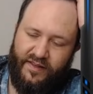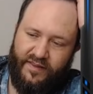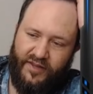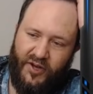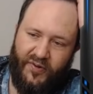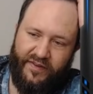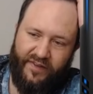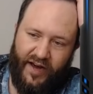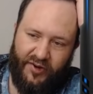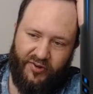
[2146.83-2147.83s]
the going
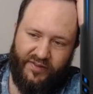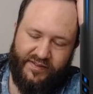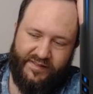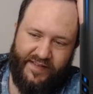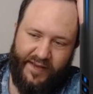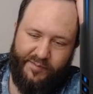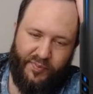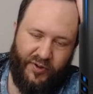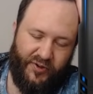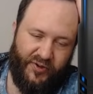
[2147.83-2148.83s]
virals on top of
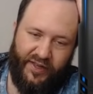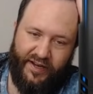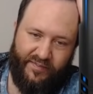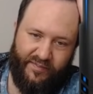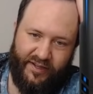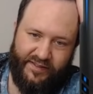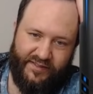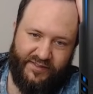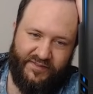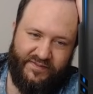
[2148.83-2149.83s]
Pogo Yeti Mug is
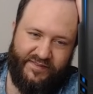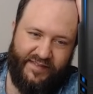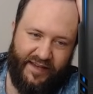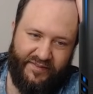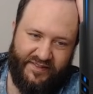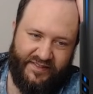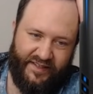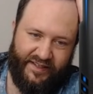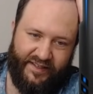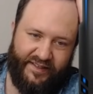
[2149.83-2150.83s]
also
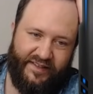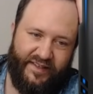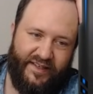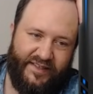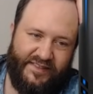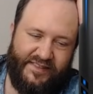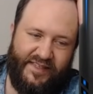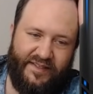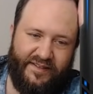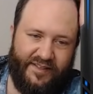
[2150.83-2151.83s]
devastating. She's
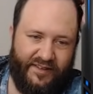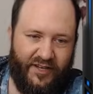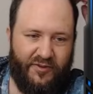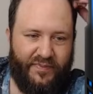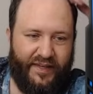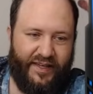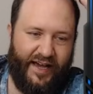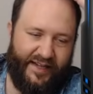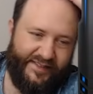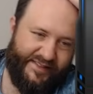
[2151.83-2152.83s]
either in low B,
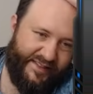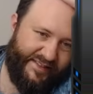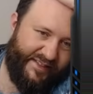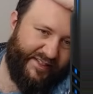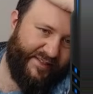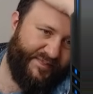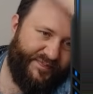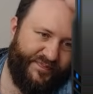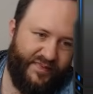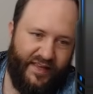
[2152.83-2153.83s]
high C tier.
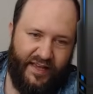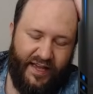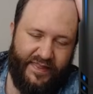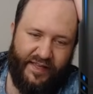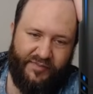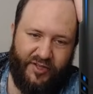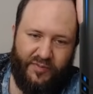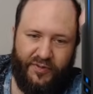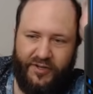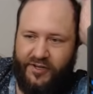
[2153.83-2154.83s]
I think I'm going to
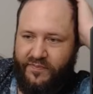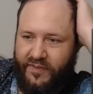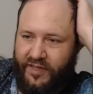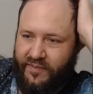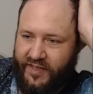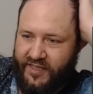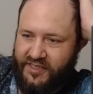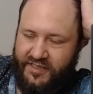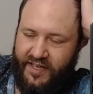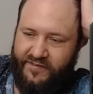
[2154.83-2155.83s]
put her in B because
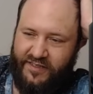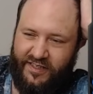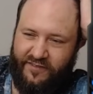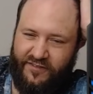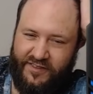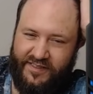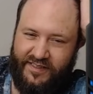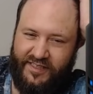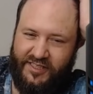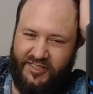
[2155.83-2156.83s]
she definitely fills a
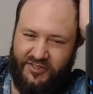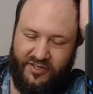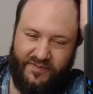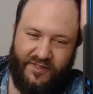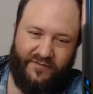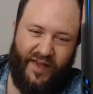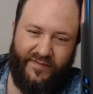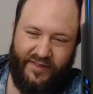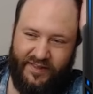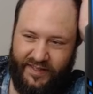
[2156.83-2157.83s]
niche in terms of
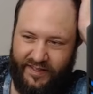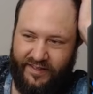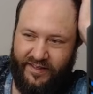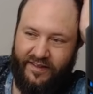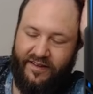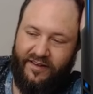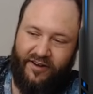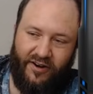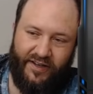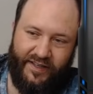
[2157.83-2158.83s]
having the
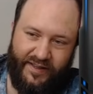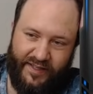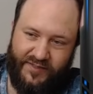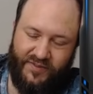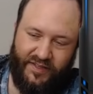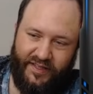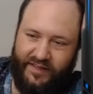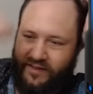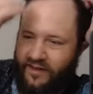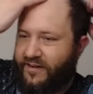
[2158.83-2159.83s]
Guardian that's really,
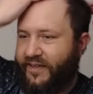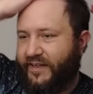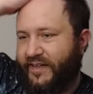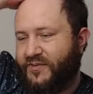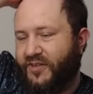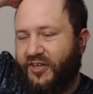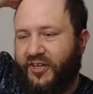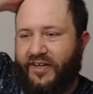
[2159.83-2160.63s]
the Hardy that's really good